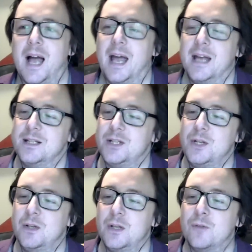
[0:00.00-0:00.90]
And yeah.
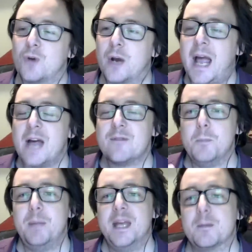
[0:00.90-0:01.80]
y- you've got to have a
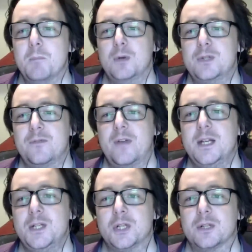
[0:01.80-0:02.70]
big
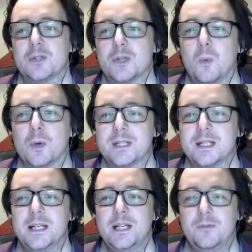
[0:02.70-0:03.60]
motivation to want
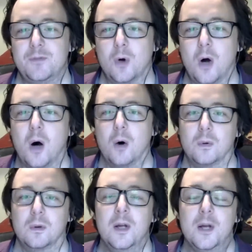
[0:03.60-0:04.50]
to leave your
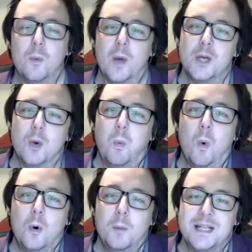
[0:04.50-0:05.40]
hole where you're
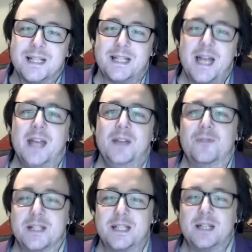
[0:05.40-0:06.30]
warm and
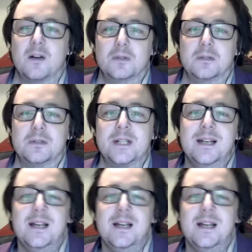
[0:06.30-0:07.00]
safe and snuggled,